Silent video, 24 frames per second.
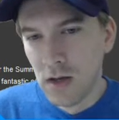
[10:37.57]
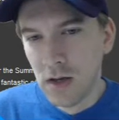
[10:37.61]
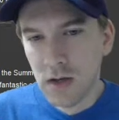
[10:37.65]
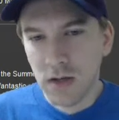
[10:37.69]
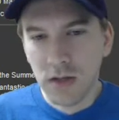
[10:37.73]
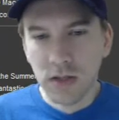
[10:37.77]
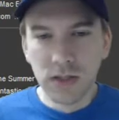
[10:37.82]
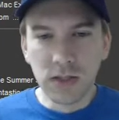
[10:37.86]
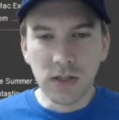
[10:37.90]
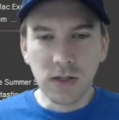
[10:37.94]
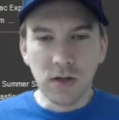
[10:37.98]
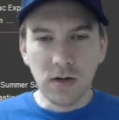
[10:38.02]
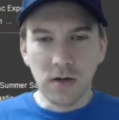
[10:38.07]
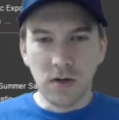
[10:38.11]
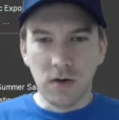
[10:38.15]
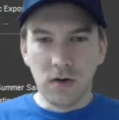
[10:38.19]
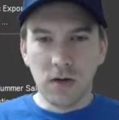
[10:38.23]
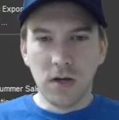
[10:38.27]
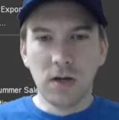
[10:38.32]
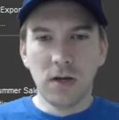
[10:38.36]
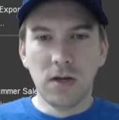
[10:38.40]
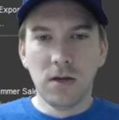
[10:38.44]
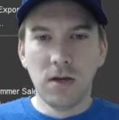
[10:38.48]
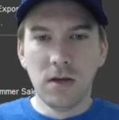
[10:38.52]

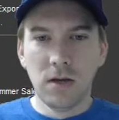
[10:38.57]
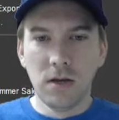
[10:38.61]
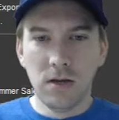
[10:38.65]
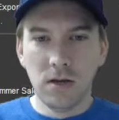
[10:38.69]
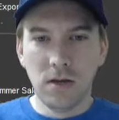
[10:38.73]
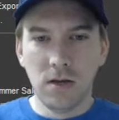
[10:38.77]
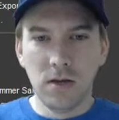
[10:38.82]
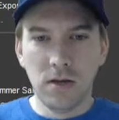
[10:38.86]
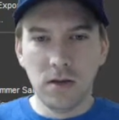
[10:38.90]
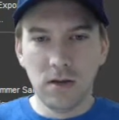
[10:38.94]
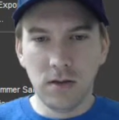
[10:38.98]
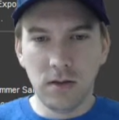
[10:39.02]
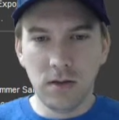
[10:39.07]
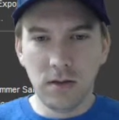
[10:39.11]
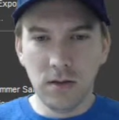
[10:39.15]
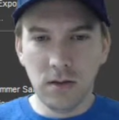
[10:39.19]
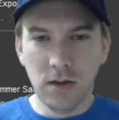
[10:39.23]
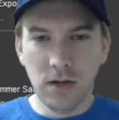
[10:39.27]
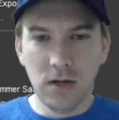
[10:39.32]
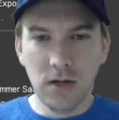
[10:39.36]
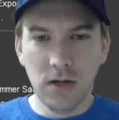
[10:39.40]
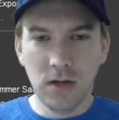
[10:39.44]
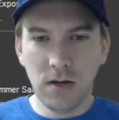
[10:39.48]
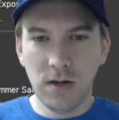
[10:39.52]
So,
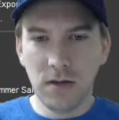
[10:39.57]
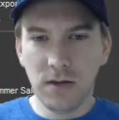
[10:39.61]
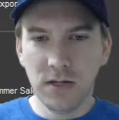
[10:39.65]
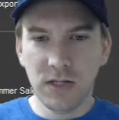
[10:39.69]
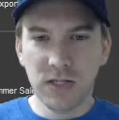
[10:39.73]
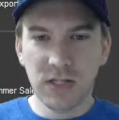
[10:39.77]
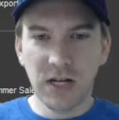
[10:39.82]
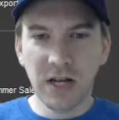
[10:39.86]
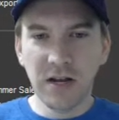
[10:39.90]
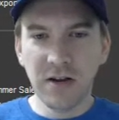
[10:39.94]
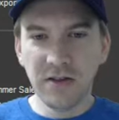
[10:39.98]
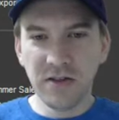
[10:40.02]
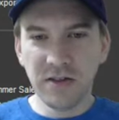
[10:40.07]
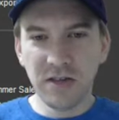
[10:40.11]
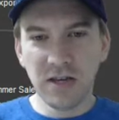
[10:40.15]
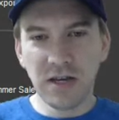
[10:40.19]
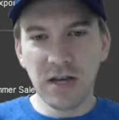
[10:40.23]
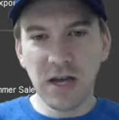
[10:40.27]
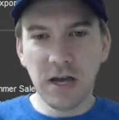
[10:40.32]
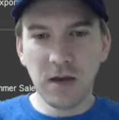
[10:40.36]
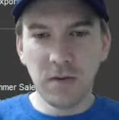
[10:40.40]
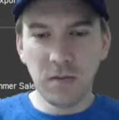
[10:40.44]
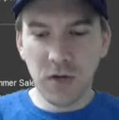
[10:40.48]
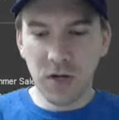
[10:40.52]
the state of the
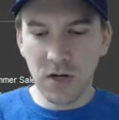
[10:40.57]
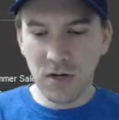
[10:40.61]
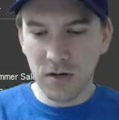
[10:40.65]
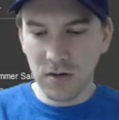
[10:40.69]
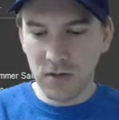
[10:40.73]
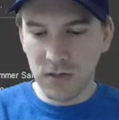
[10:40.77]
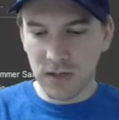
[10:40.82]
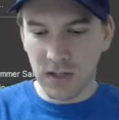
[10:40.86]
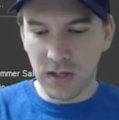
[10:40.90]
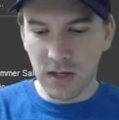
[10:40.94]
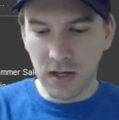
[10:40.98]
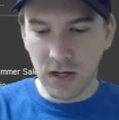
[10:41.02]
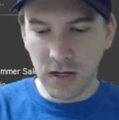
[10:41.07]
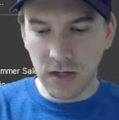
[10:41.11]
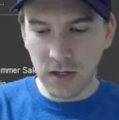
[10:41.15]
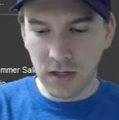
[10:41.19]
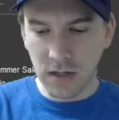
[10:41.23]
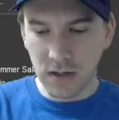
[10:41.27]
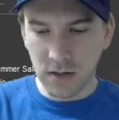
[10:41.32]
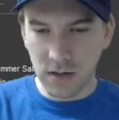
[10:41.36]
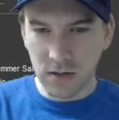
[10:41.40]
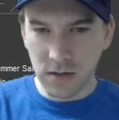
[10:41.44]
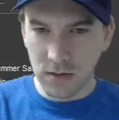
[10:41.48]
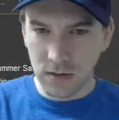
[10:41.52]
game here is that I
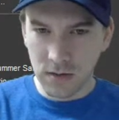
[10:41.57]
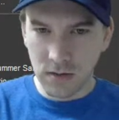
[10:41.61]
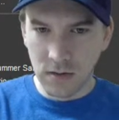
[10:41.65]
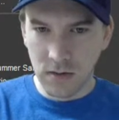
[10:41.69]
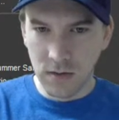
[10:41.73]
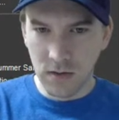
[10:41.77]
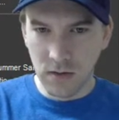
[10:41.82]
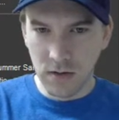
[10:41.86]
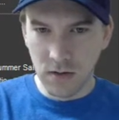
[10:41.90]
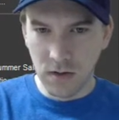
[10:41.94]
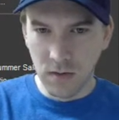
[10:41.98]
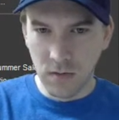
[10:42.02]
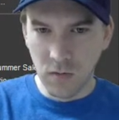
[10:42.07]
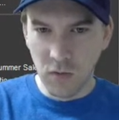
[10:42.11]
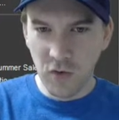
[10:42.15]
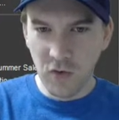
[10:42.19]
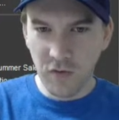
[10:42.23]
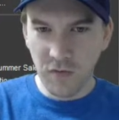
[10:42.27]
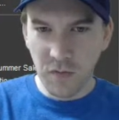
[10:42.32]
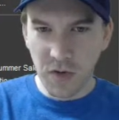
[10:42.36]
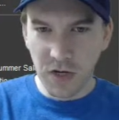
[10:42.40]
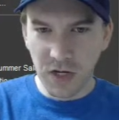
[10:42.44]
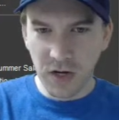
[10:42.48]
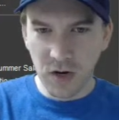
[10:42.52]
can
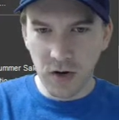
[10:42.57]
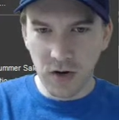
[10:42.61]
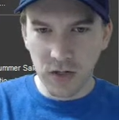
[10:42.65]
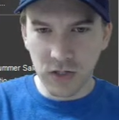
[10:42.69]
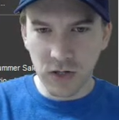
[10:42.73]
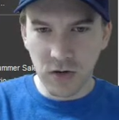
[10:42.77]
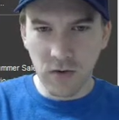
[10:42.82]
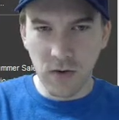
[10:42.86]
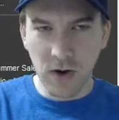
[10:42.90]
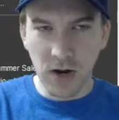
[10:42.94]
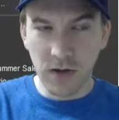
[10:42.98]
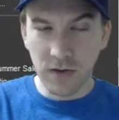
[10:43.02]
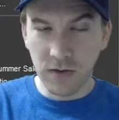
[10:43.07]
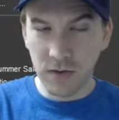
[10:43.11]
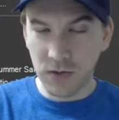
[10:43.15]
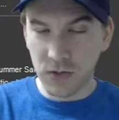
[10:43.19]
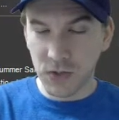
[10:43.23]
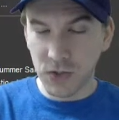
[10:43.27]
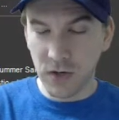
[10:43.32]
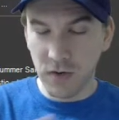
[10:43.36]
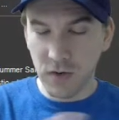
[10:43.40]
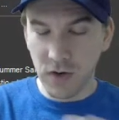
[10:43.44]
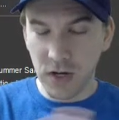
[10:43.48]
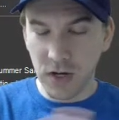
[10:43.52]
move my character around.
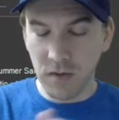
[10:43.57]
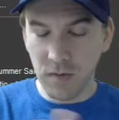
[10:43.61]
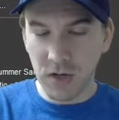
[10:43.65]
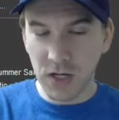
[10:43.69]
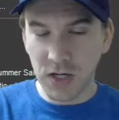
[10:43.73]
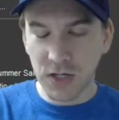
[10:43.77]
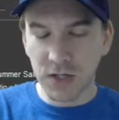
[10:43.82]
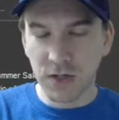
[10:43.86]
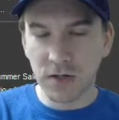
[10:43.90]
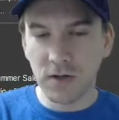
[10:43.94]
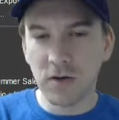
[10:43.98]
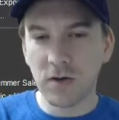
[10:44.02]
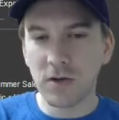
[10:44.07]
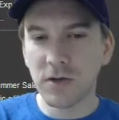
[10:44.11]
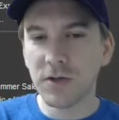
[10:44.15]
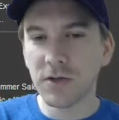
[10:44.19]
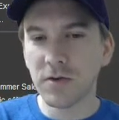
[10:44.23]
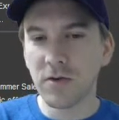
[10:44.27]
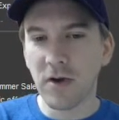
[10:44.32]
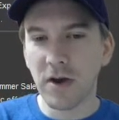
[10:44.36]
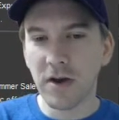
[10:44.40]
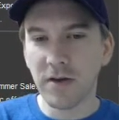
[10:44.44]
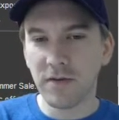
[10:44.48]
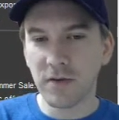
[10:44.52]
There's no animation. All
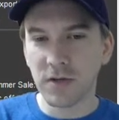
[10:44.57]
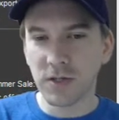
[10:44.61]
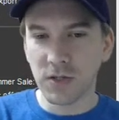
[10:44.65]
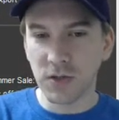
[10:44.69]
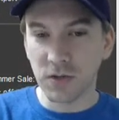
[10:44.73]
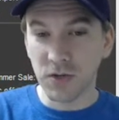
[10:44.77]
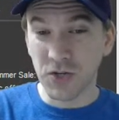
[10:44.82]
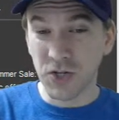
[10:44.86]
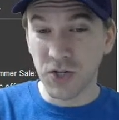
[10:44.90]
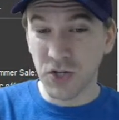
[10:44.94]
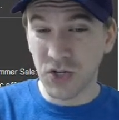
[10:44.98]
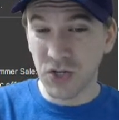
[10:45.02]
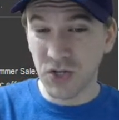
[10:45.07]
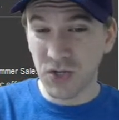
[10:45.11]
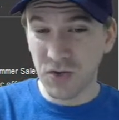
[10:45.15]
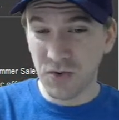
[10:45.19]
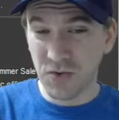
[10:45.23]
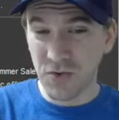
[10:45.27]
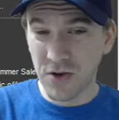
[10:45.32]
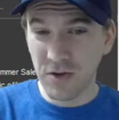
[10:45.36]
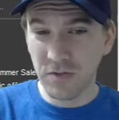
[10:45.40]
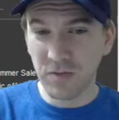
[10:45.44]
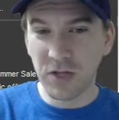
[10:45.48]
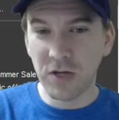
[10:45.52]
the graphics are
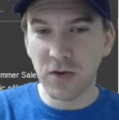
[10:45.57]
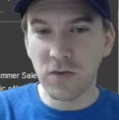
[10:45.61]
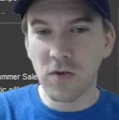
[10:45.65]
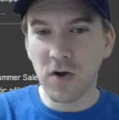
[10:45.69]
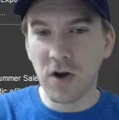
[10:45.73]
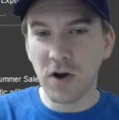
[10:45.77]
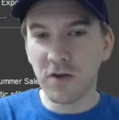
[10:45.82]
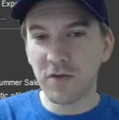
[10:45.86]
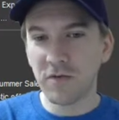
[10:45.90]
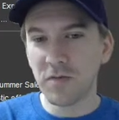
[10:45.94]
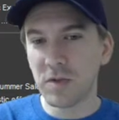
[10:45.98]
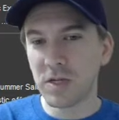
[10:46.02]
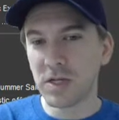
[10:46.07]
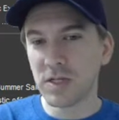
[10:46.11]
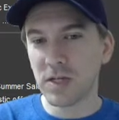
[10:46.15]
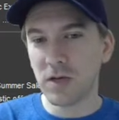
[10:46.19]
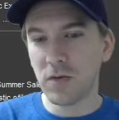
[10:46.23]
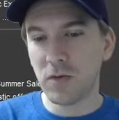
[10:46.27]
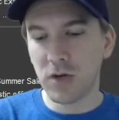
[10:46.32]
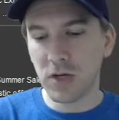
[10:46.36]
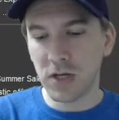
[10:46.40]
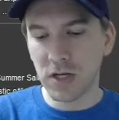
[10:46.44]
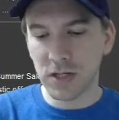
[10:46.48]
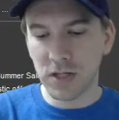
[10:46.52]
extremely rough because
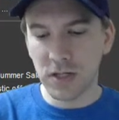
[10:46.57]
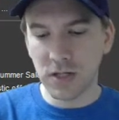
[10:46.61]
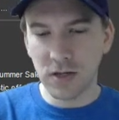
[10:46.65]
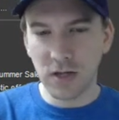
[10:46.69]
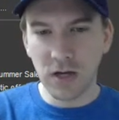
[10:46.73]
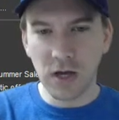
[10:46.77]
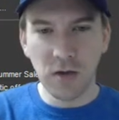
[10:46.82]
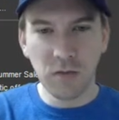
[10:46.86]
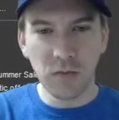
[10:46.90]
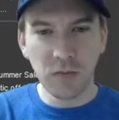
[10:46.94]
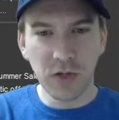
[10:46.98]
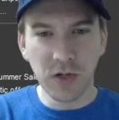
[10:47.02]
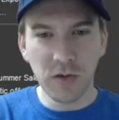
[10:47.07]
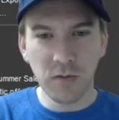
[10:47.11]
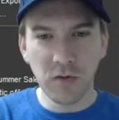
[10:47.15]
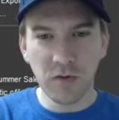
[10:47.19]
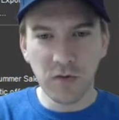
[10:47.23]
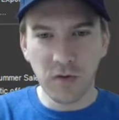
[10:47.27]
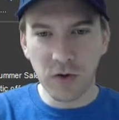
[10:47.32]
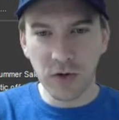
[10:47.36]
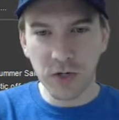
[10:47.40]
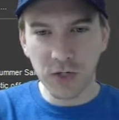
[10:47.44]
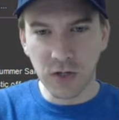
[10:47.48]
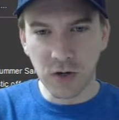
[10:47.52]
I want to get to the gameplay
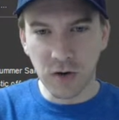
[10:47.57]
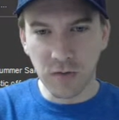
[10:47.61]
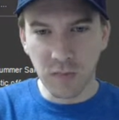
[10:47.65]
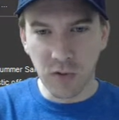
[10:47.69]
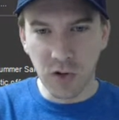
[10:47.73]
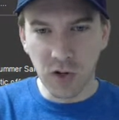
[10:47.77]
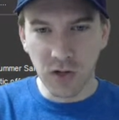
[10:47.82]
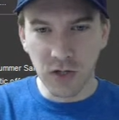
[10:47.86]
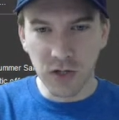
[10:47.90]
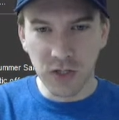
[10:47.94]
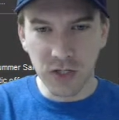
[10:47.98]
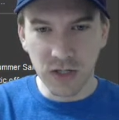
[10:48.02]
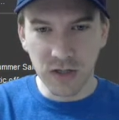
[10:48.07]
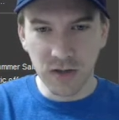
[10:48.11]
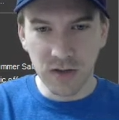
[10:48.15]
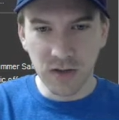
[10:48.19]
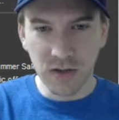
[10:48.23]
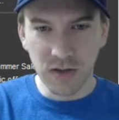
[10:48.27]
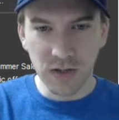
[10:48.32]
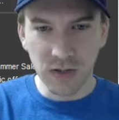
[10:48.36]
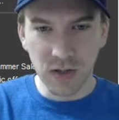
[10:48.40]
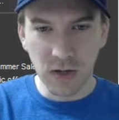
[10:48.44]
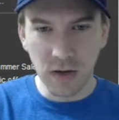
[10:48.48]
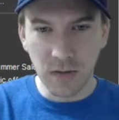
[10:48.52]
before I start polishing
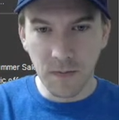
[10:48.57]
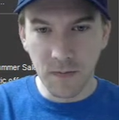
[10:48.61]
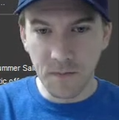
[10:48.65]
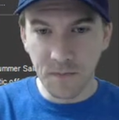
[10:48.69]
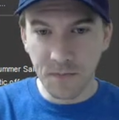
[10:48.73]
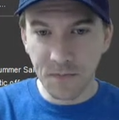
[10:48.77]
things up.